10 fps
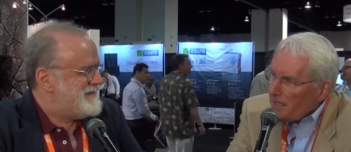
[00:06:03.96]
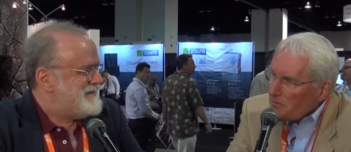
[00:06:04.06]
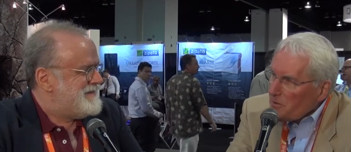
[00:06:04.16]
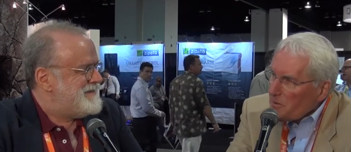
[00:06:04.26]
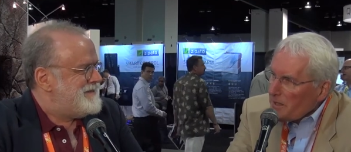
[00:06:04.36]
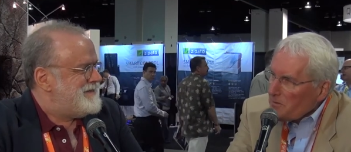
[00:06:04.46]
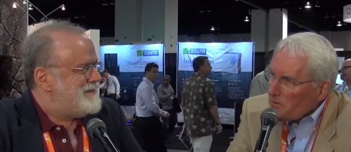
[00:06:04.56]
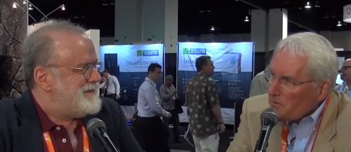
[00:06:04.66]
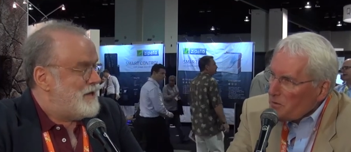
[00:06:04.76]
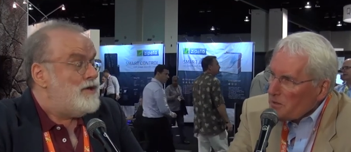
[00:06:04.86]
Speaker 1: I will be able to
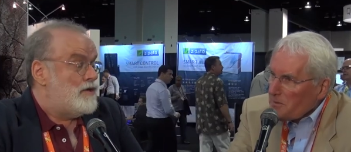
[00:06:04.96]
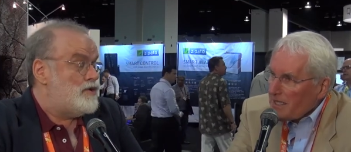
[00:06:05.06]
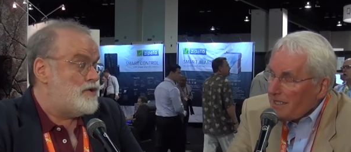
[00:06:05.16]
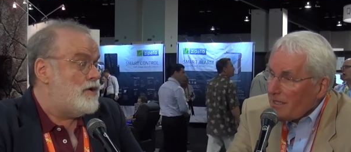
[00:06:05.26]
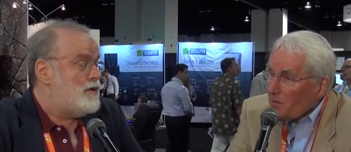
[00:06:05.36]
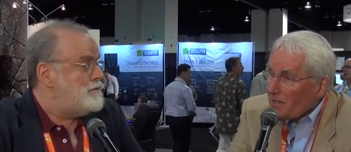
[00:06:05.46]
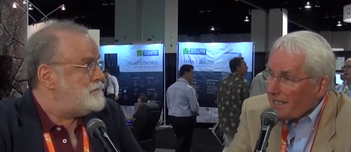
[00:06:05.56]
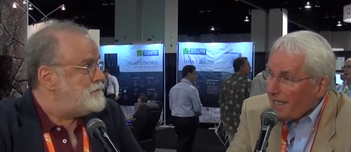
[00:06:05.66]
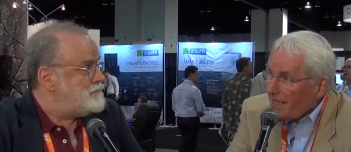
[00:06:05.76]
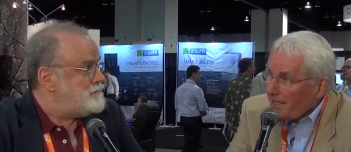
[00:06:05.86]
afford it. But sure. I don't want to
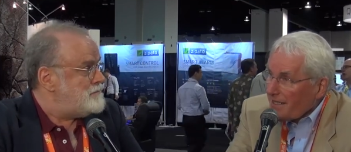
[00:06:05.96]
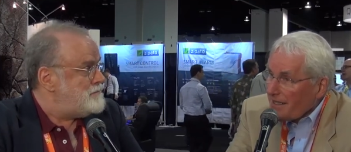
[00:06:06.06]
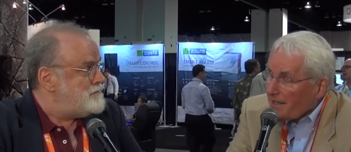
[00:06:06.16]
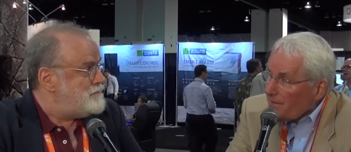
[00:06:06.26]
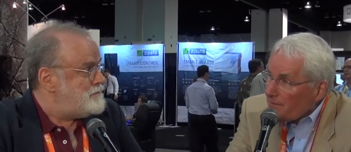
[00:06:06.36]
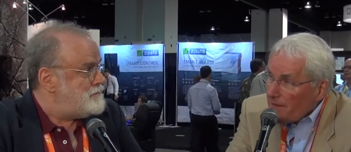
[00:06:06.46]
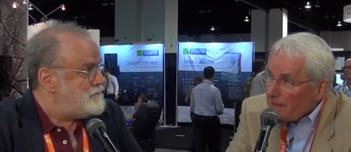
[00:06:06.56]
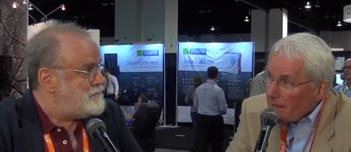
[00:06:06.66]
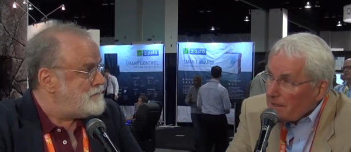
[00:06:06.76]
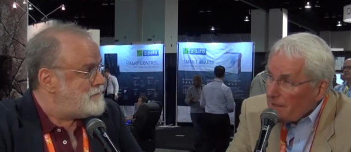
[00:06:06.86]
get it and then
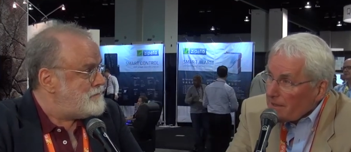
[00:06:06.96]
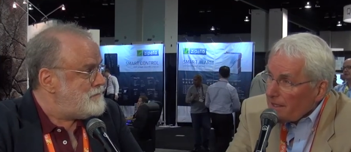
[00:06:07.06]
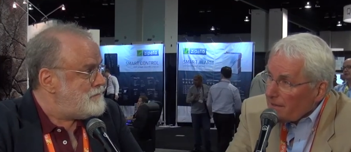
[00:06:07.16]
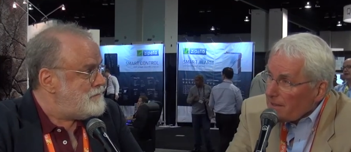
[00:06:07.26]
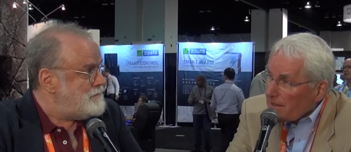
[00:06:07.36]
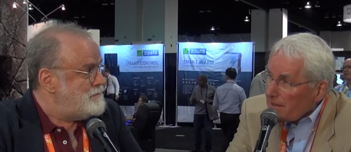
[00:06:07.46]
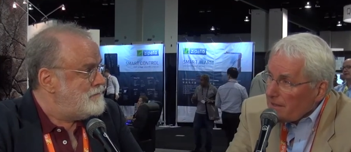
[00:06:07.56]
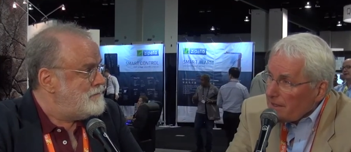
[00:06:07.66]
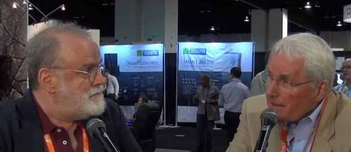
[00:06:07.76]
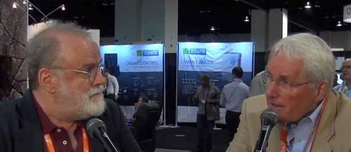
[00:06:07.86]
find I can't get the
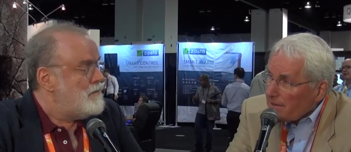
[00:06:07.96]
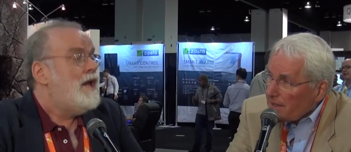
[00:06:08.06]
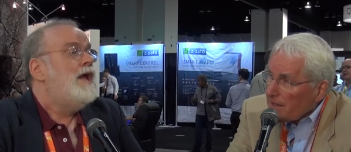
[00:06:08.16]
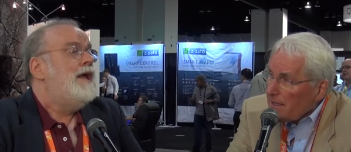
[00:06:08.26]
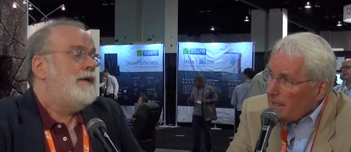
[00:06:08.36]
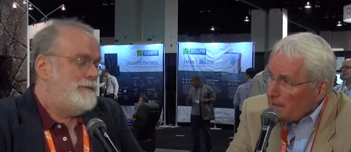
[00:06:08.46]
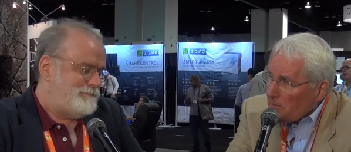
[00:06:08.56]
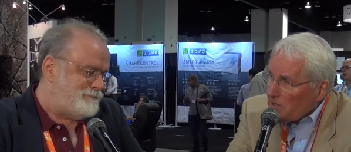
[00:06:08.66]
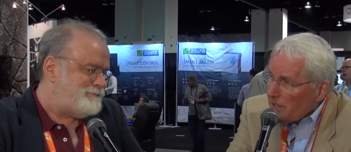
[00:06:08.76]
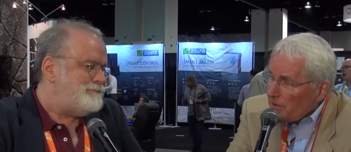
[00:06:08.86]
the, the, the
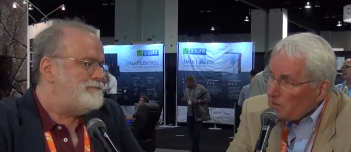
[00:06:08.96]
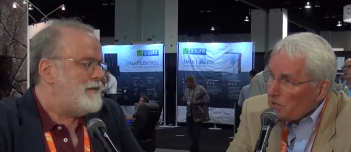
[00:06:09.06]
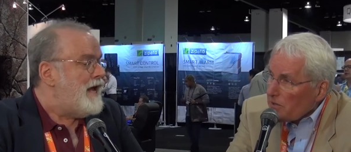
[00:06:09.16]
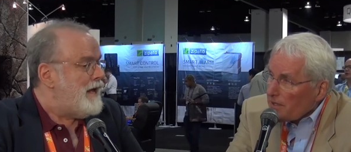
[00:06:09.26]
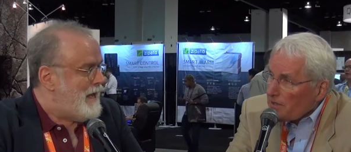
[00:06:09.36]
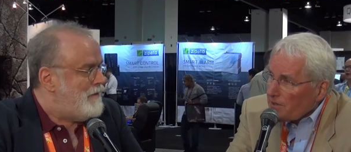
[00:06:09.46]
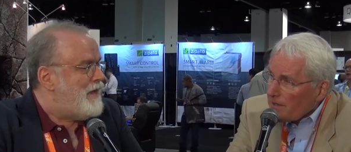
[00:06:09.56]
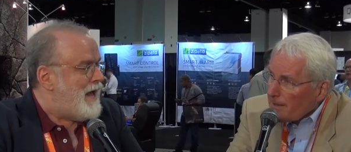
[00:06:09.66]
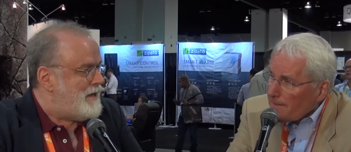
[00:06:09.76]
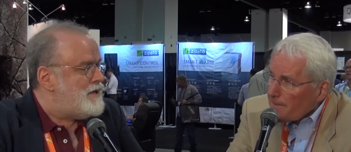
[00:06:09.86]
material to it. And so.
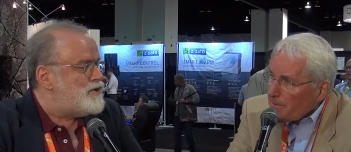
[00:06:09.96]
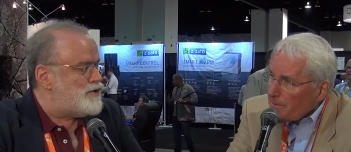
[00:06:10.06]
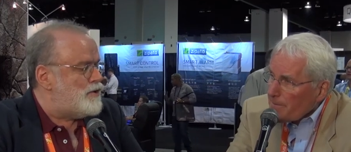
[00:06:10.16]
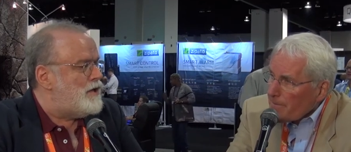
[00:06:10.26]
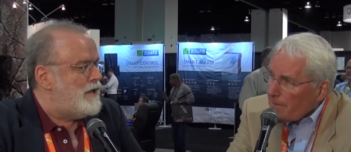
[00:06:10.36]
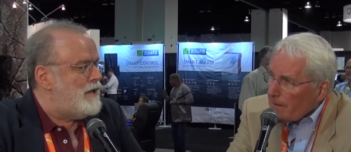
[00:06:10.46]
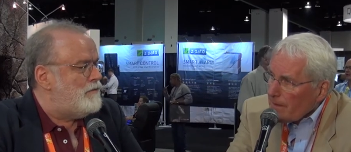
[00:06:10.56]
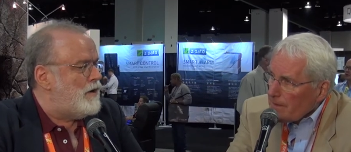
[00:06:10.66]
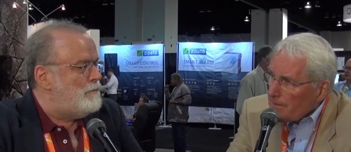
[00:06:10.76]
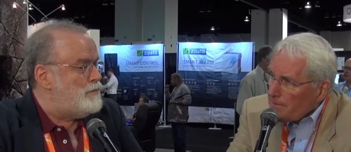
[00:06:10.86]
that
Speaker 2: is certainly a,
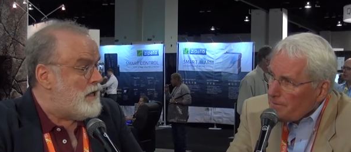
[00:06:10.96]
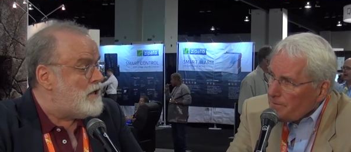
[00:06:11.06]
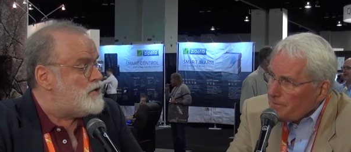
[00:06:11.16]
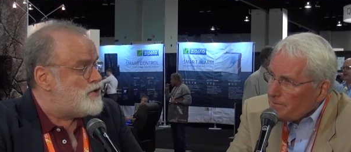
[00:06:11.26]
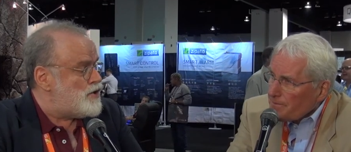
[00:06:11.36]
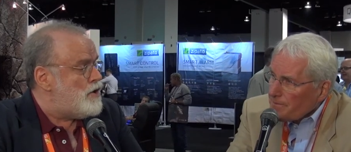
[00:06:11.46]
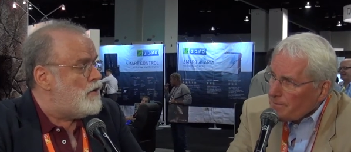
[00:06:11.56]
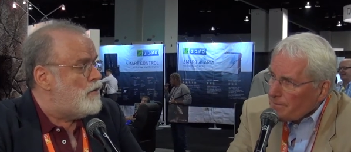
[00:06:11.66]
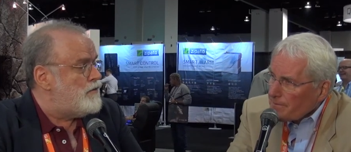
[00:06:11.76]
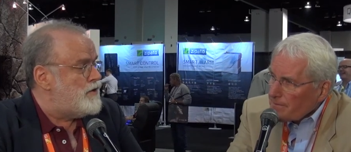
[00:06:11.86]
a, big
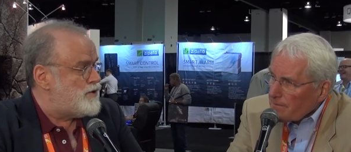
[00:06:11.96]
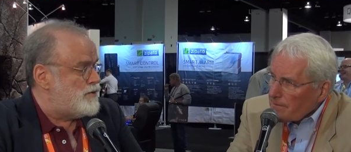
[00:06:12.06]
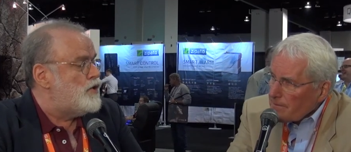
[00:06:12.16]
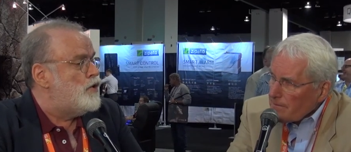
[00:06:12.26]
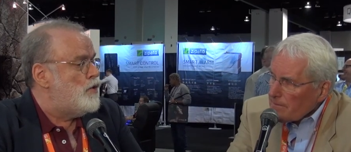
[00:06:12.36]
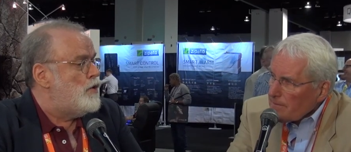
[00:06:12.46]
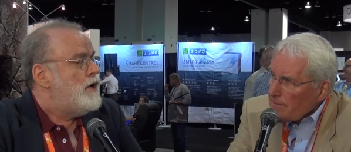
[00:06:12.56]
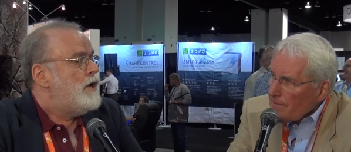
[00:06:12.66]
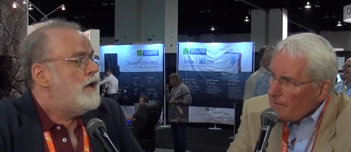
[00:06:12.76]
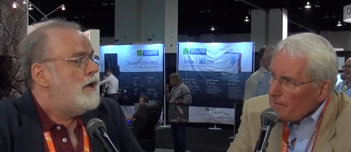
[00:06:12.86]
concern with this new
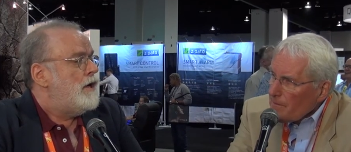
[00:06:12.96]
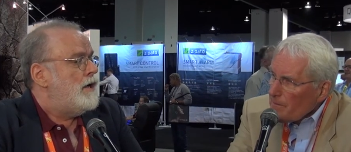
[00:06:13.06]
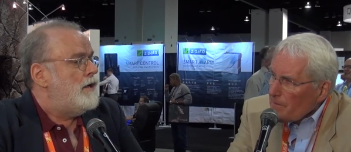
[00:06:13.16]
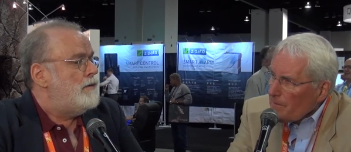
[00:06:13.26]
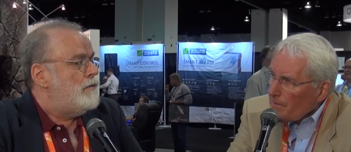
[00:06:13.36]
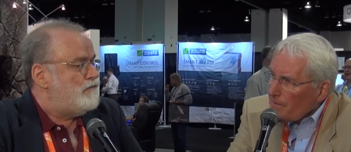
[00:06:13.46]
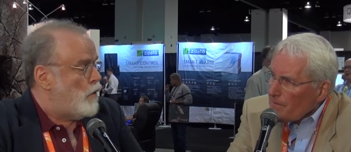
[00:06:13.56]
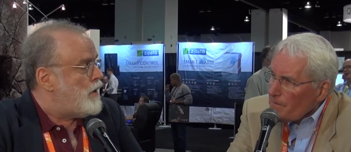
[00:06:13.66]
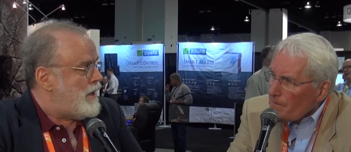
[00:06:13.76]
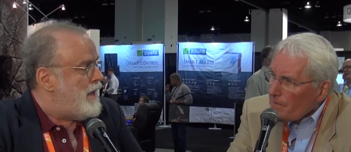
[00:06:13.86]
uh,
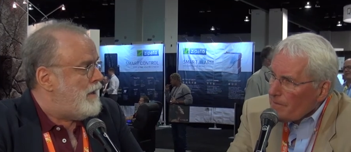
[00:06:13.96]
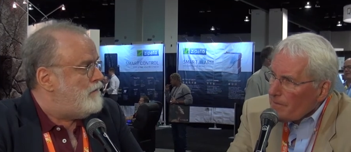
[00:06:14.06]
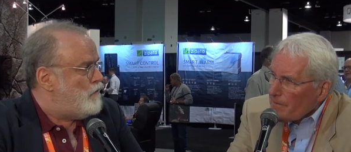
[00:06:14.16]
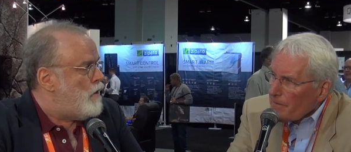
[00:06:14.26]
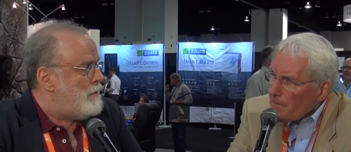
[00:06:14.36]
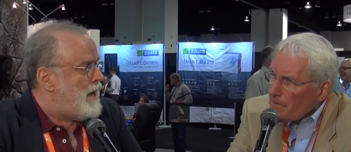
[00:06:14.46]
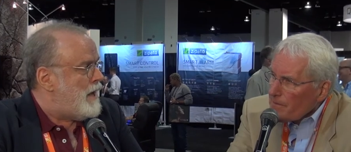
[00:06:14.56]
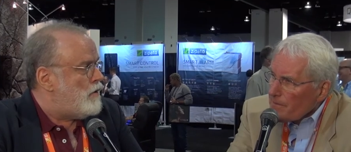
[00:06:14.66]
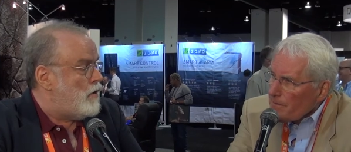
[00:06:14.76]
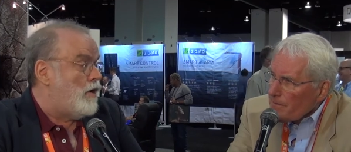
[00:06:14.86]
4K
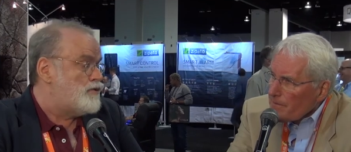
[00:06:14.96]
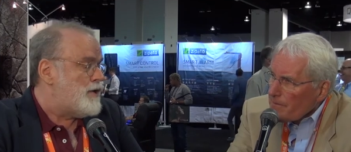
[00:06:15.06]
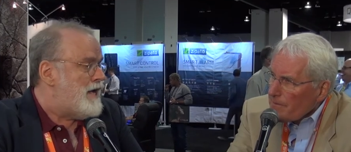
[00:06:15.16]
format or Ultra